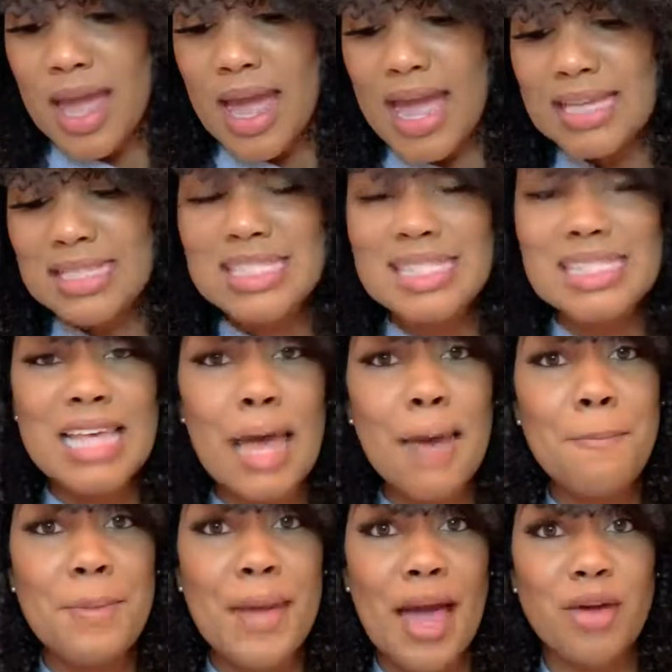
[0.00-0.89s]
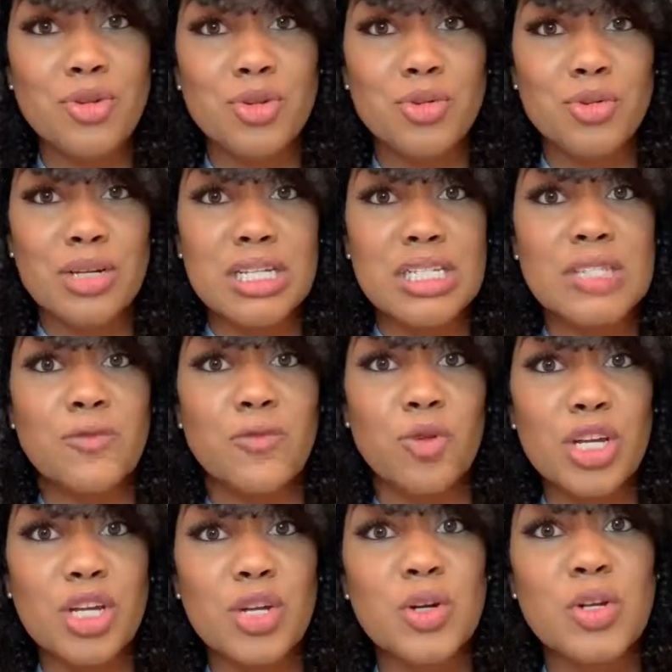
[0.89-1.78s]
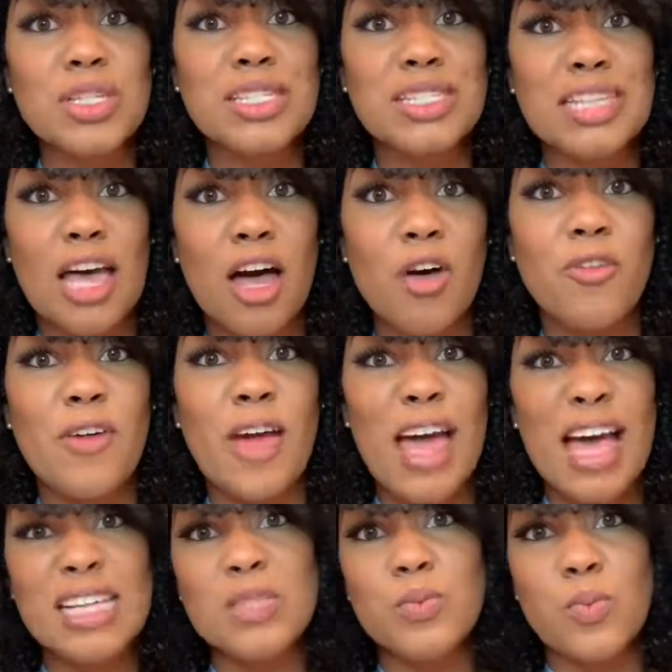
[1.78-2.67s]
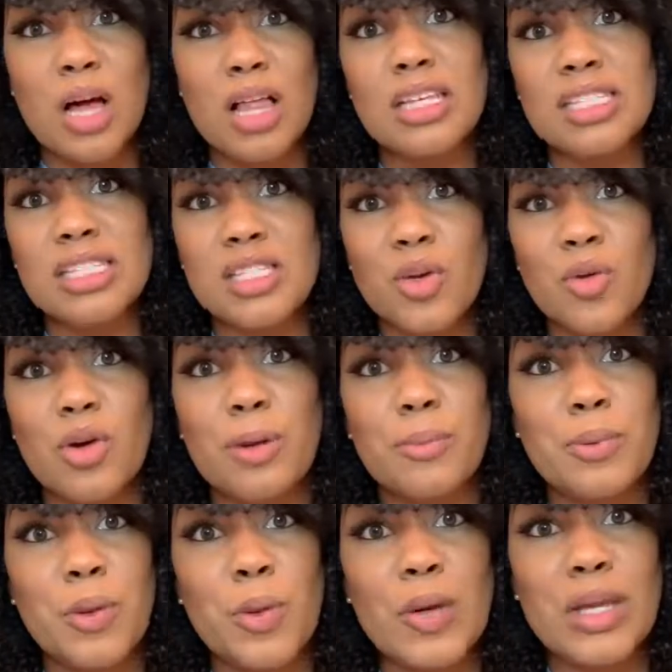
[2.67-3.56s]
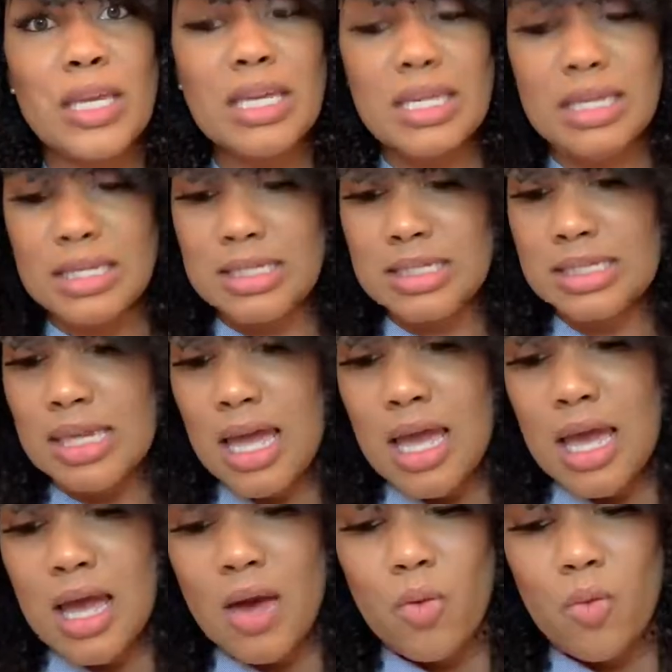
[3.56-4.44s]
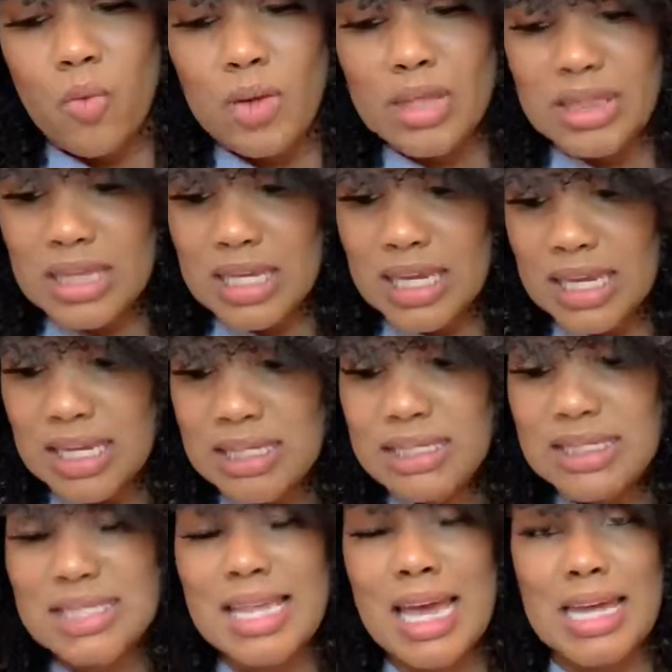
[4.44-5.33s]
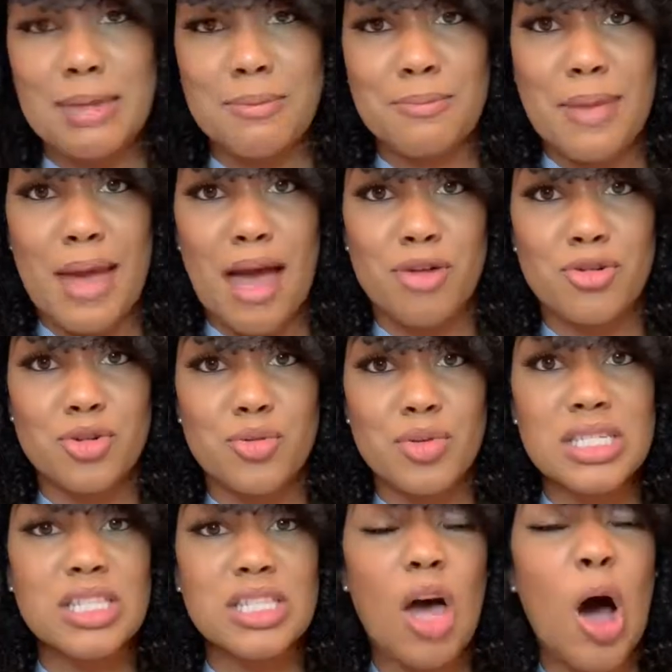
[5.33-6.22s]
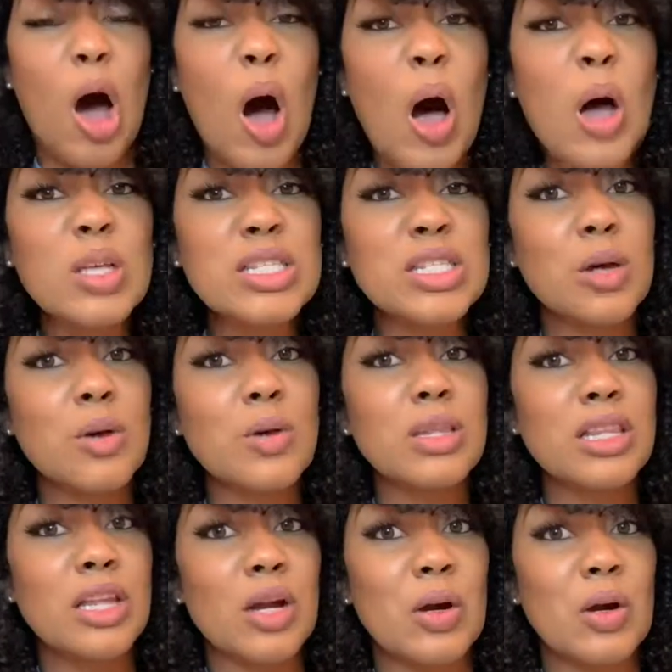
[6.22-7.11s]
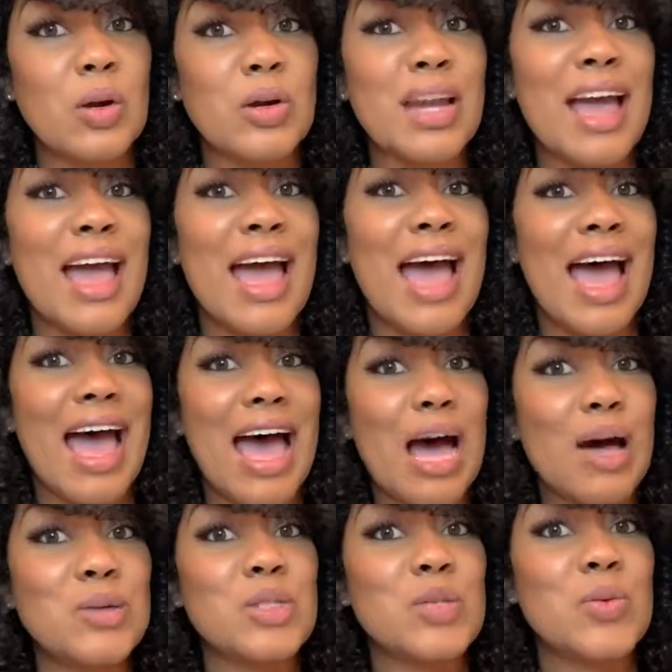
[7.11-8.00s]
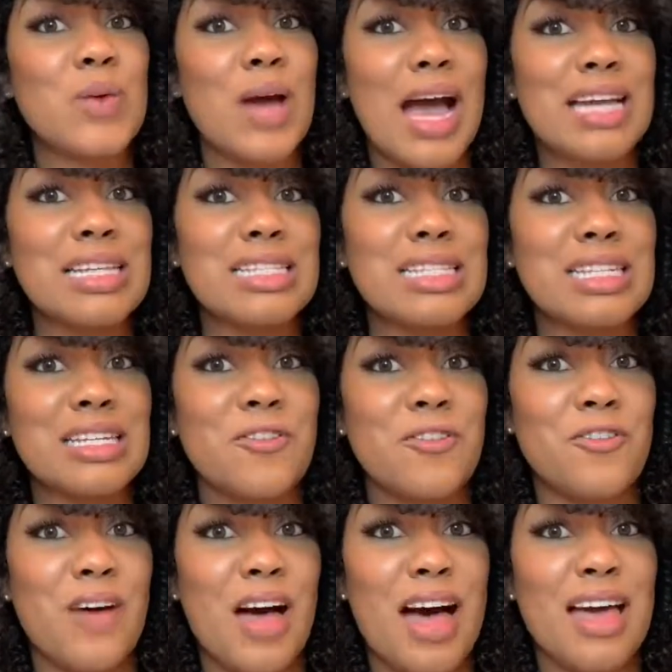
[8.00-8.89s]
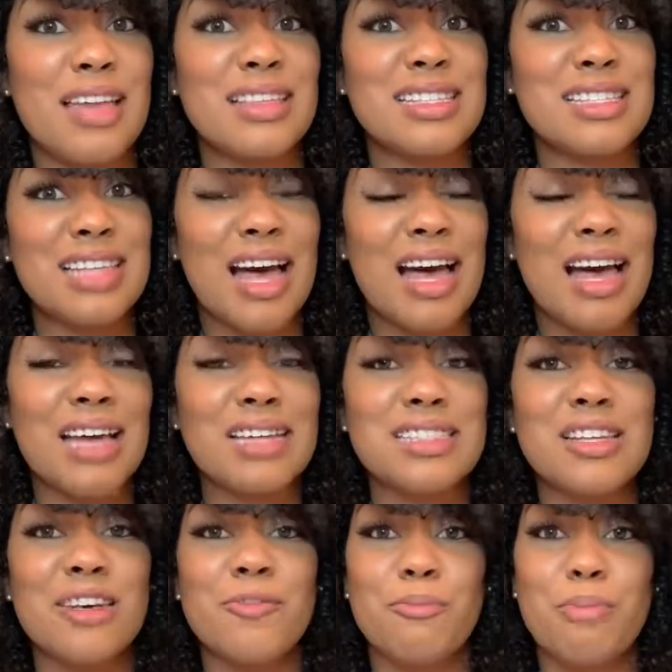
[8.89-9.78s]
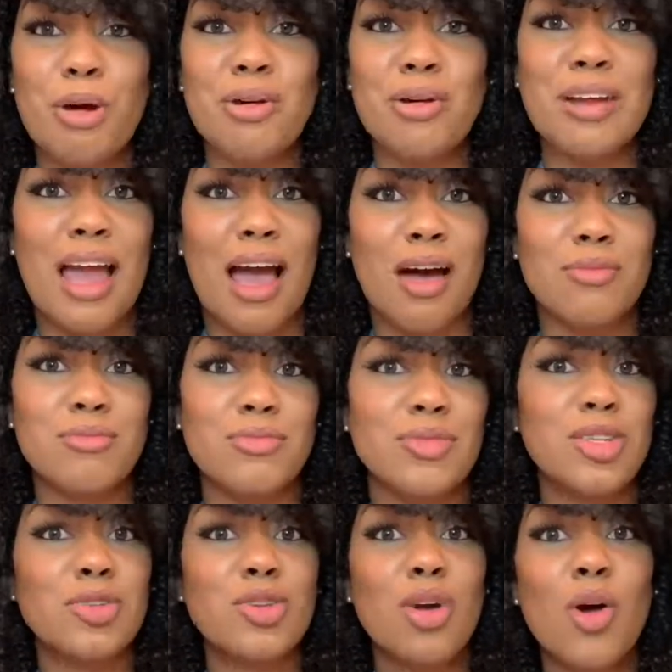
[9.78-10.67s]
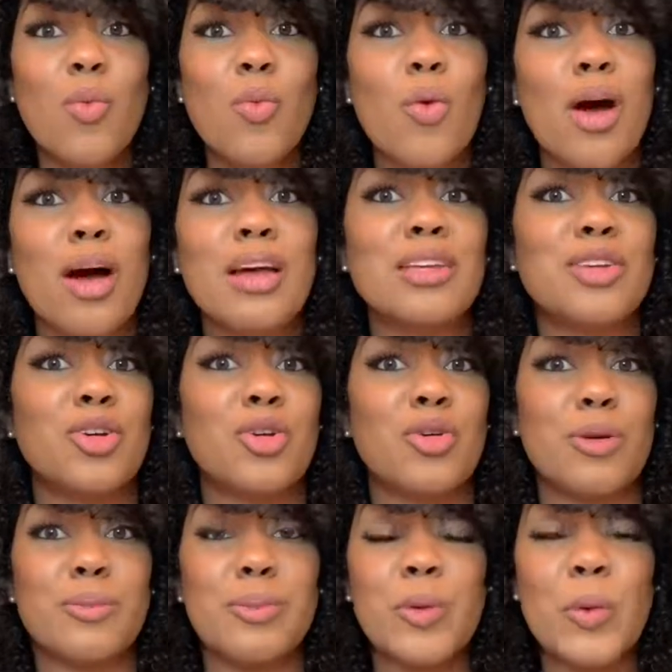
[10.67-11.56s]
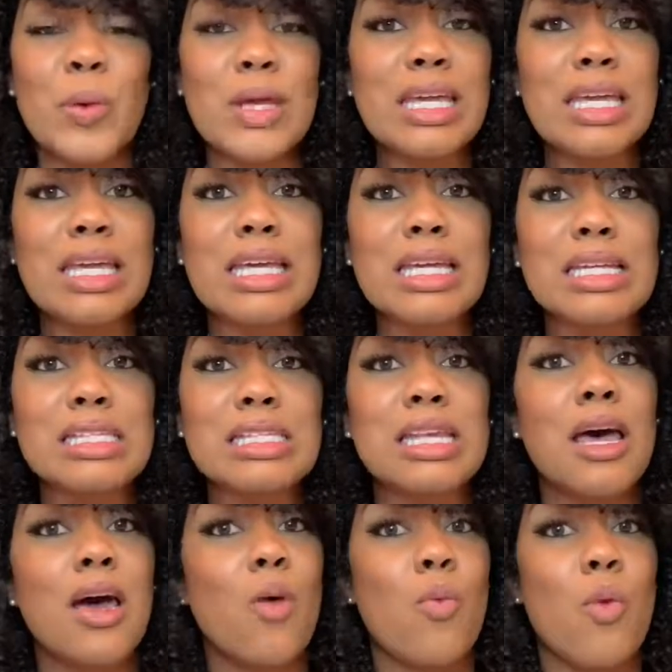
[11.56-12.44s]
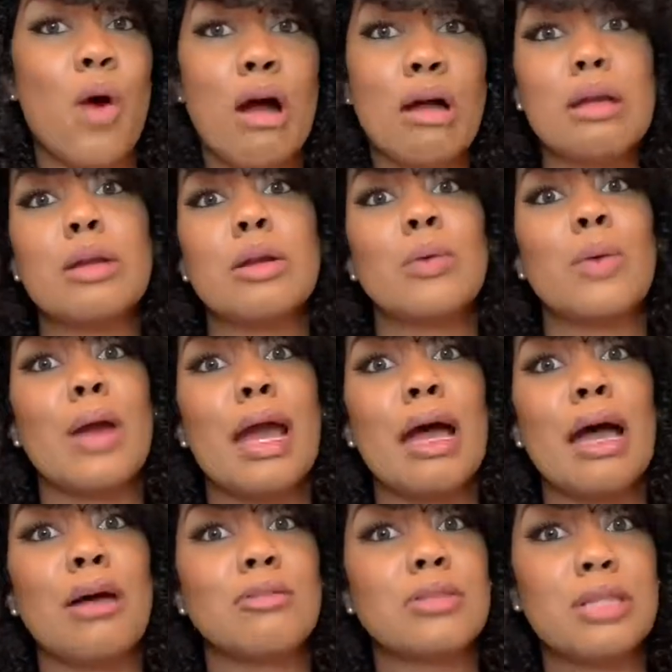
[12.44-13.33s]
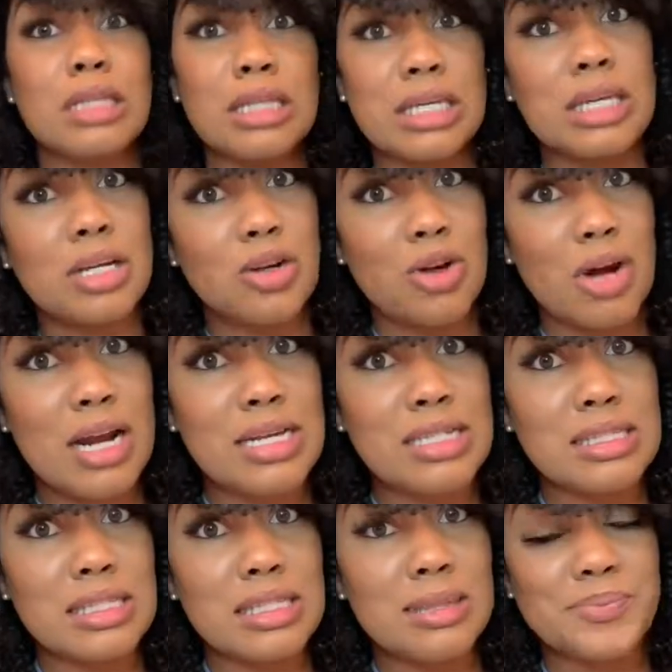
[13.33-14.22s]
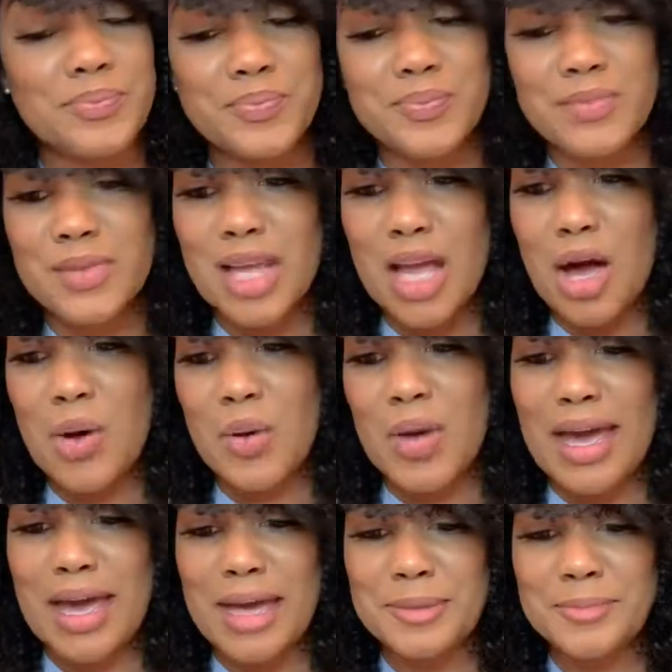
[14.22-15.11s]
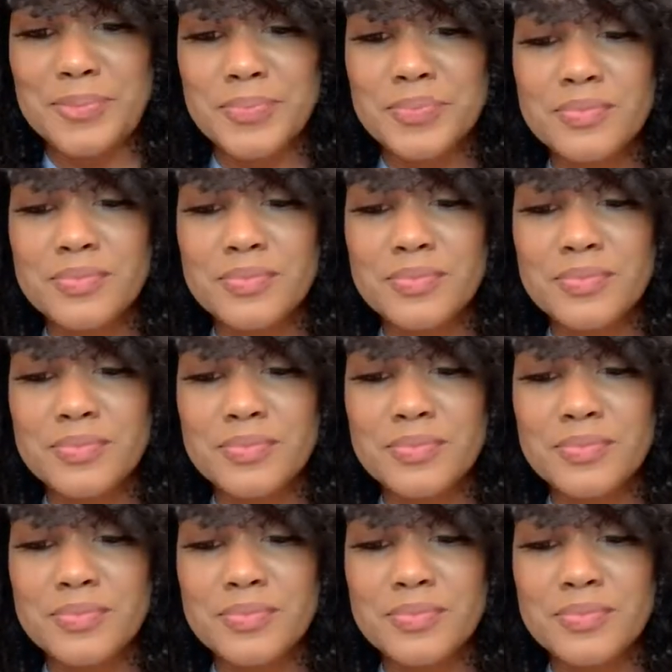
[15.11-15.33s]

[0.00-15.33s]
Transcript: And set boundaries for yourself as well as your employees. Within setting boundaries, also learn how to identify the signs of burnout. You don't want your employees walking around looking crazy. Okay.